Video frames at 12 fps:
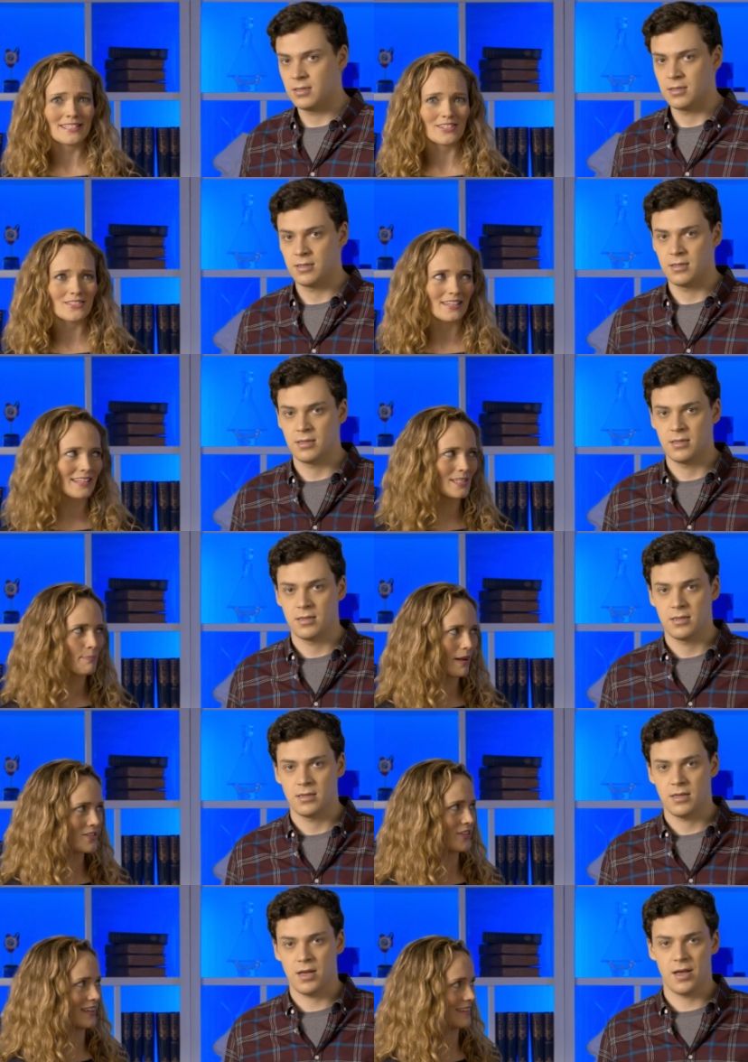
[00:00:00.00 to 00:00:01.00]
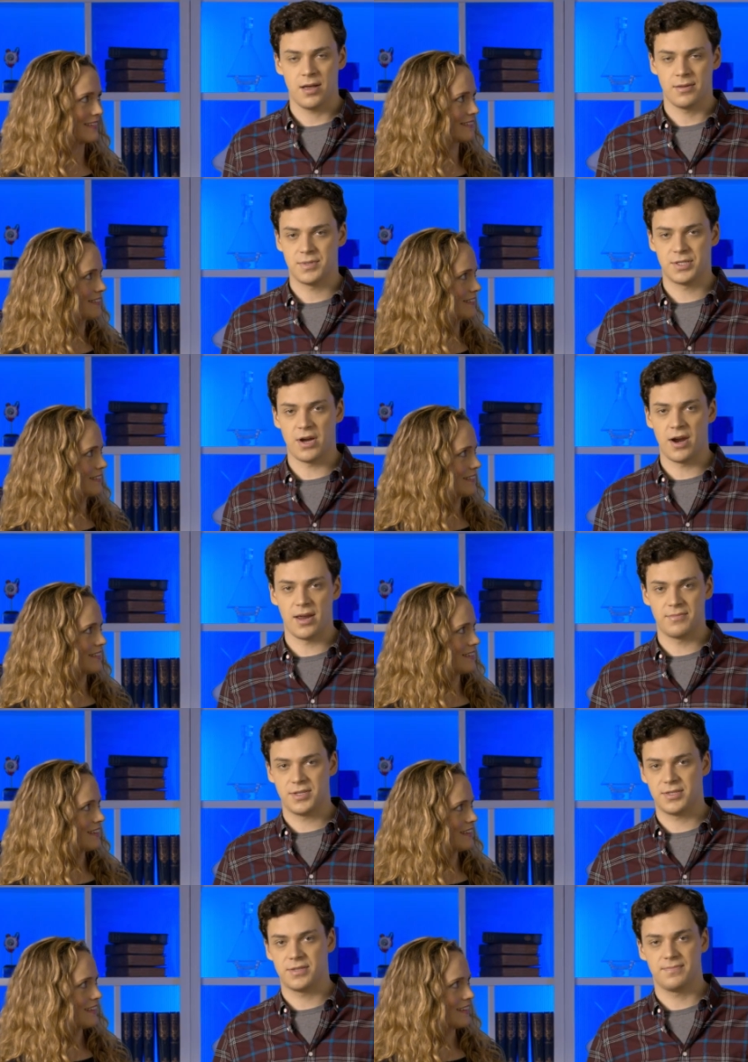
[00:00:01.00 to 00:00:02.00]
Speaker 1: It's just an expression.
Speaker 2: Sorry,
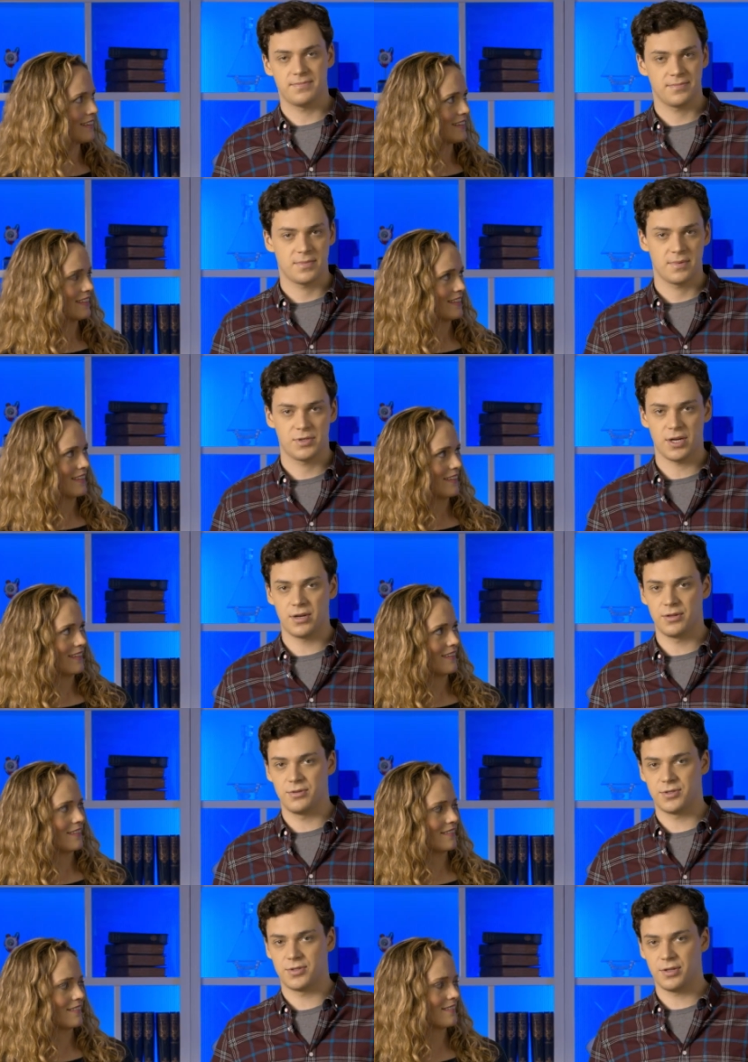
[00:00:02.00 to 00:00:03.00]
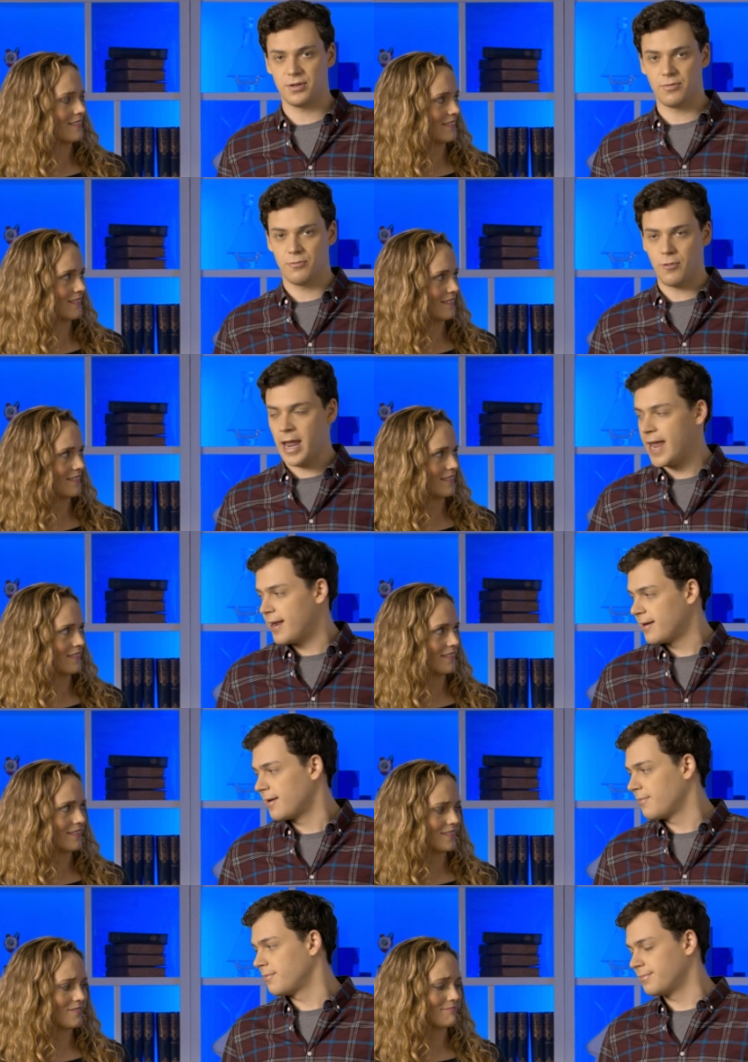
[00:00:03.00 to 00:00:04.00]
I'm just trying to lose a little weight.
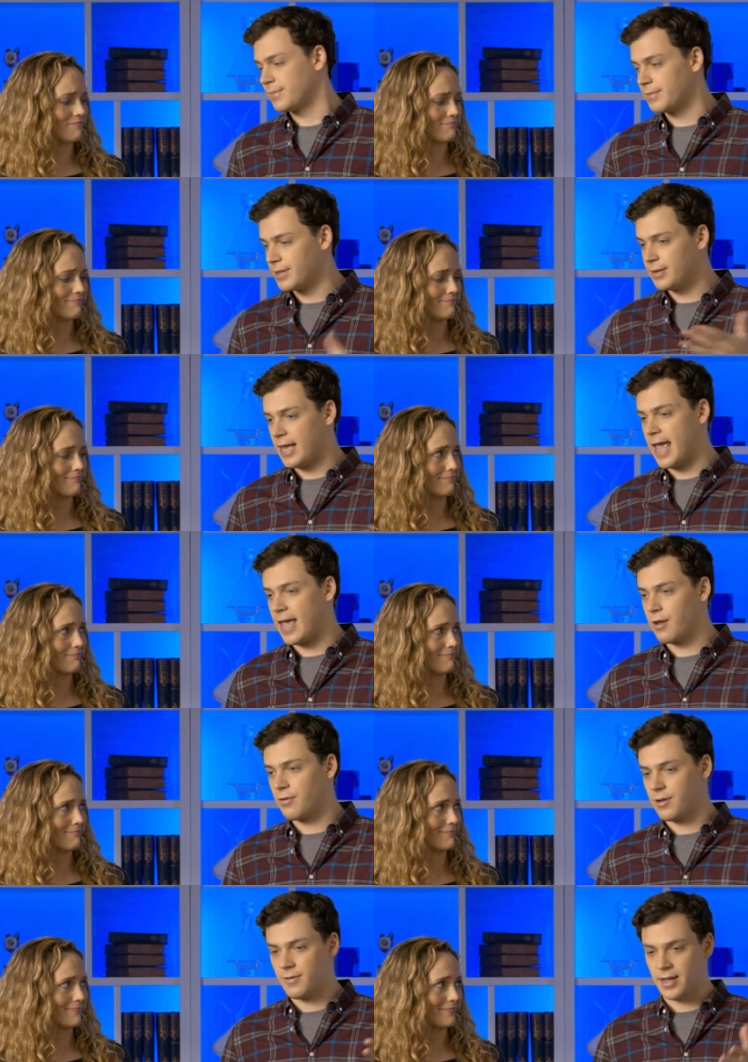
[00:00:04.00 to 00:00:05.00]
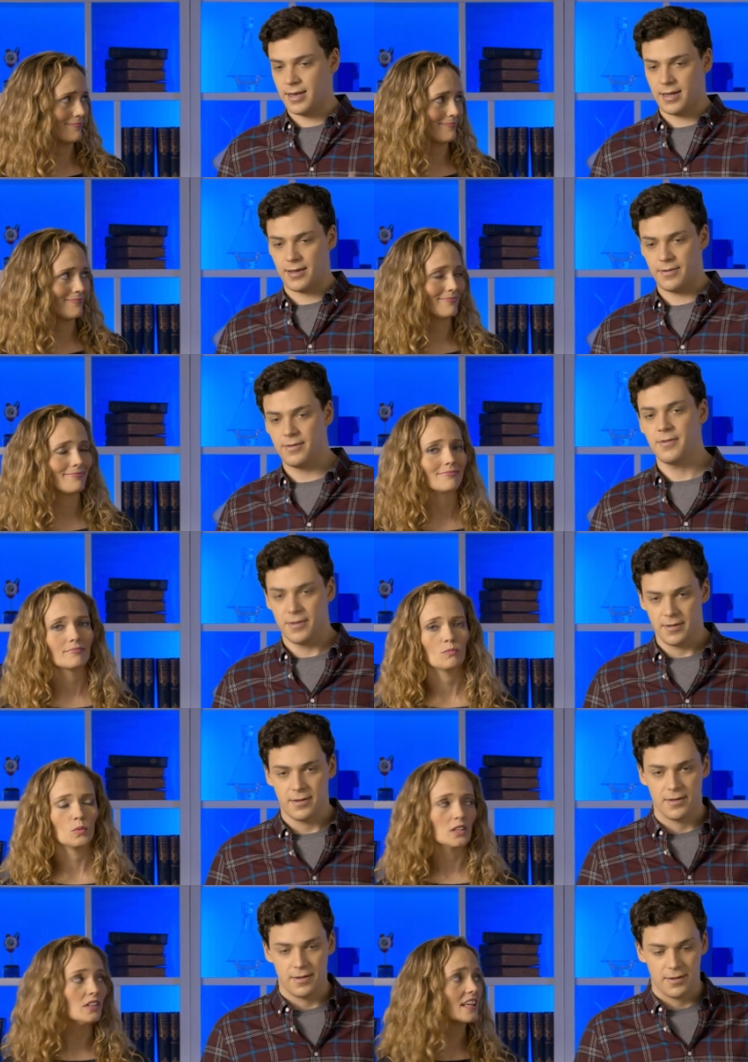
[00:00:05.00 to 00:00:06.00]
I'm, I'm a little hangry right now.
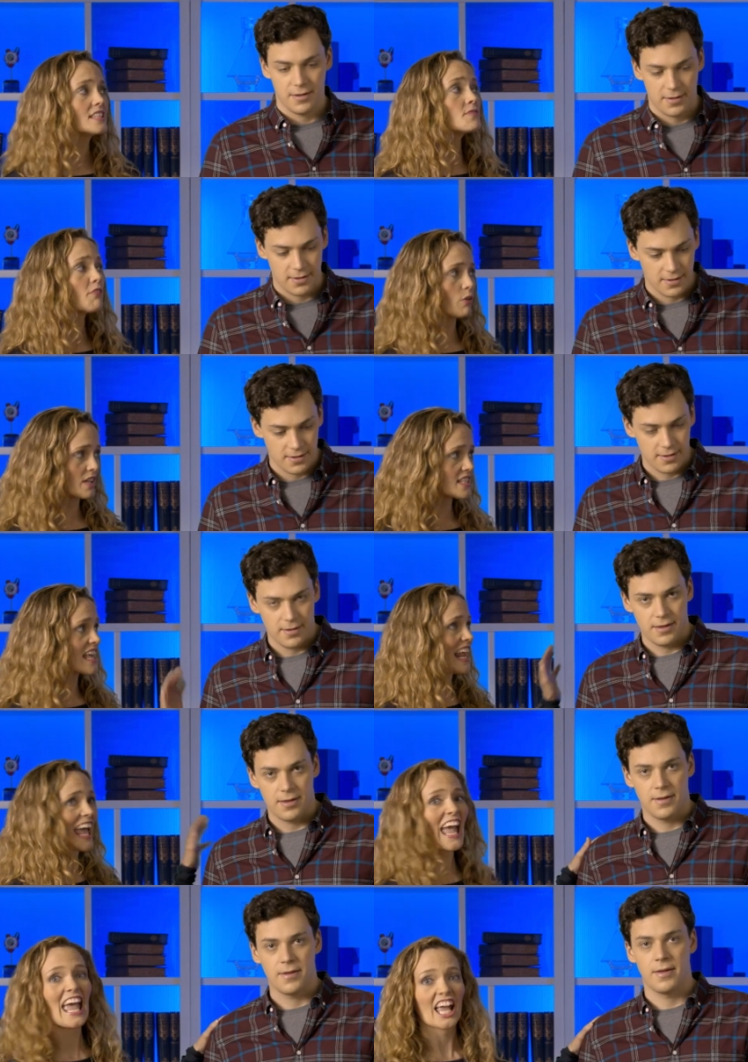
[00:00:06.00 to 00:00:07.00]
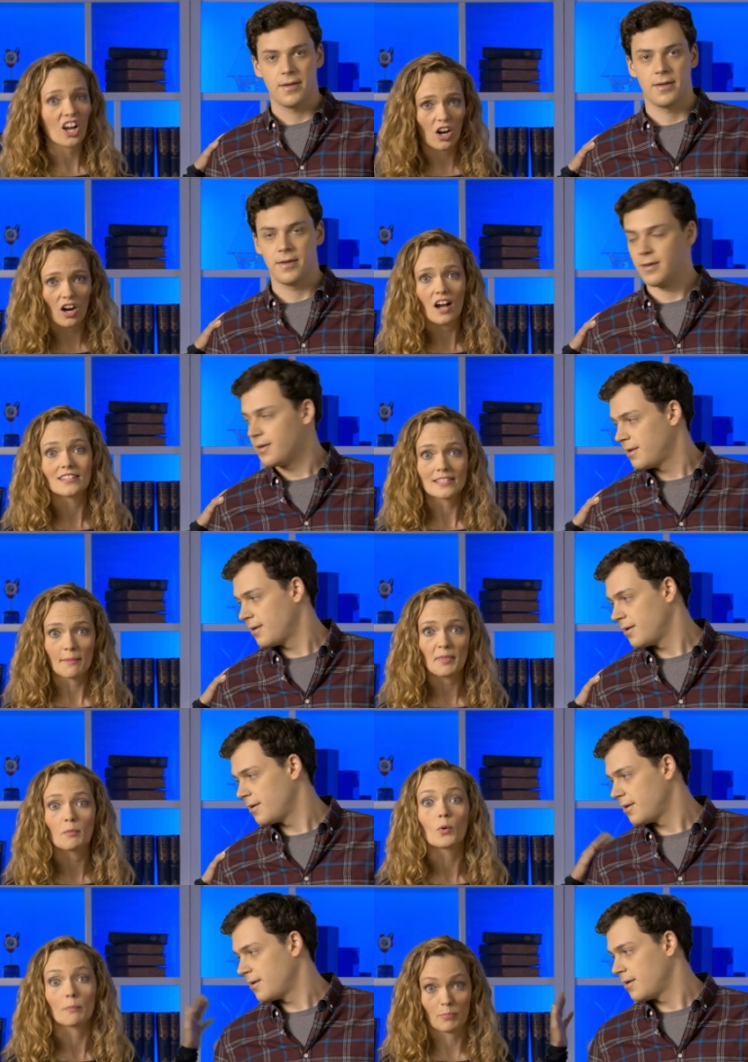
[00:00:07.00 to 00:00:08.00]
Speaker 1: Well, let's focus that hanger on
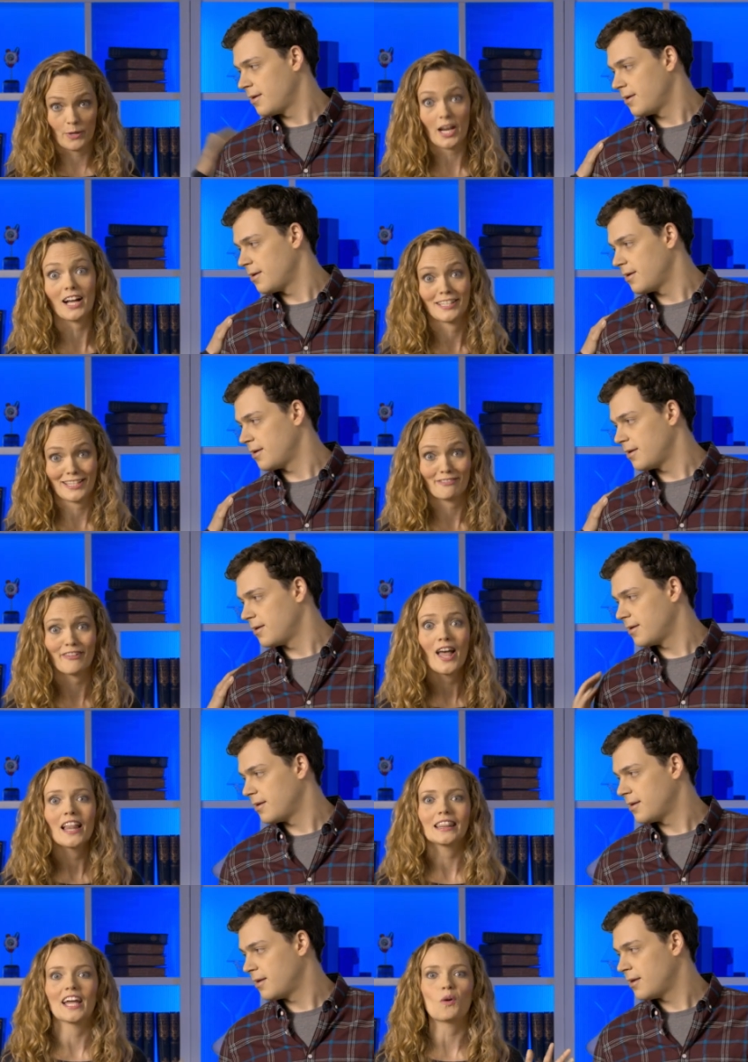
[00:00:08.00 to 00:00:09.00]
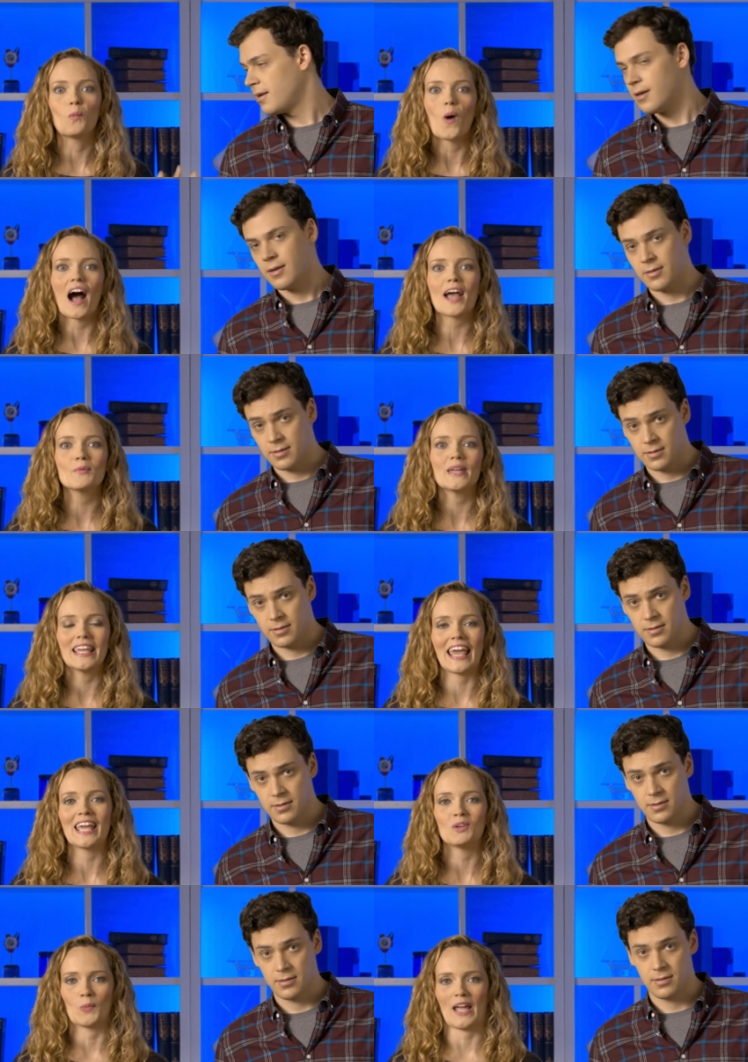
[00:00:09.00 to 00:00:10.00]
something more productive, like why we
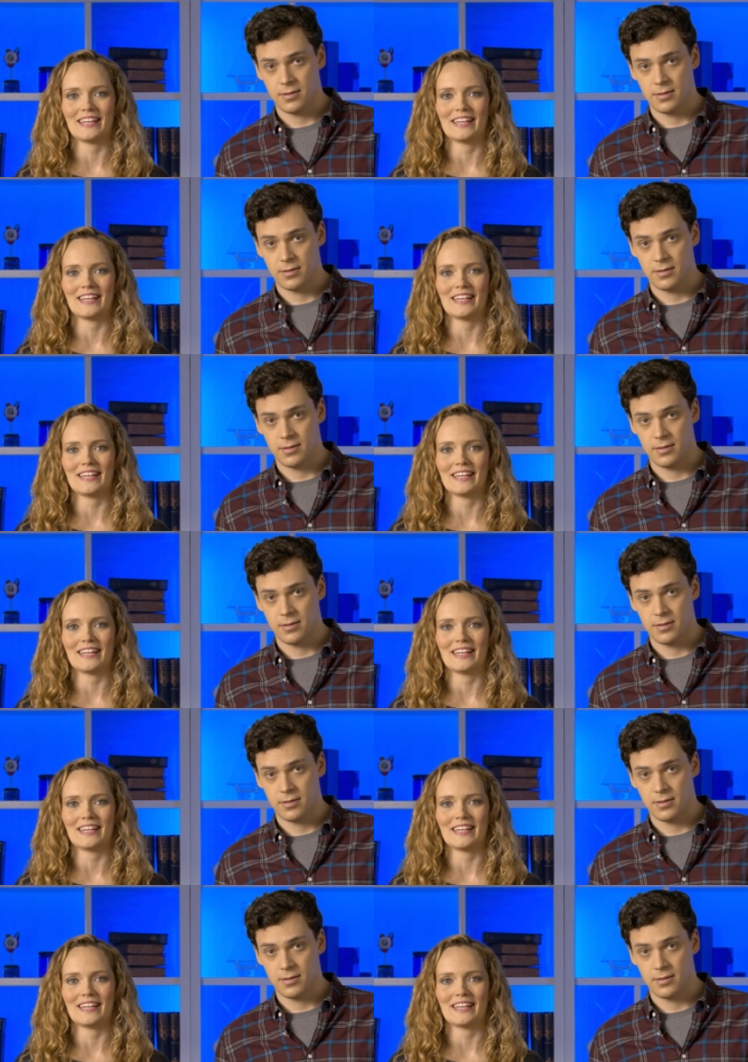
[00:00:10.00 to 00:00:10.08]
gain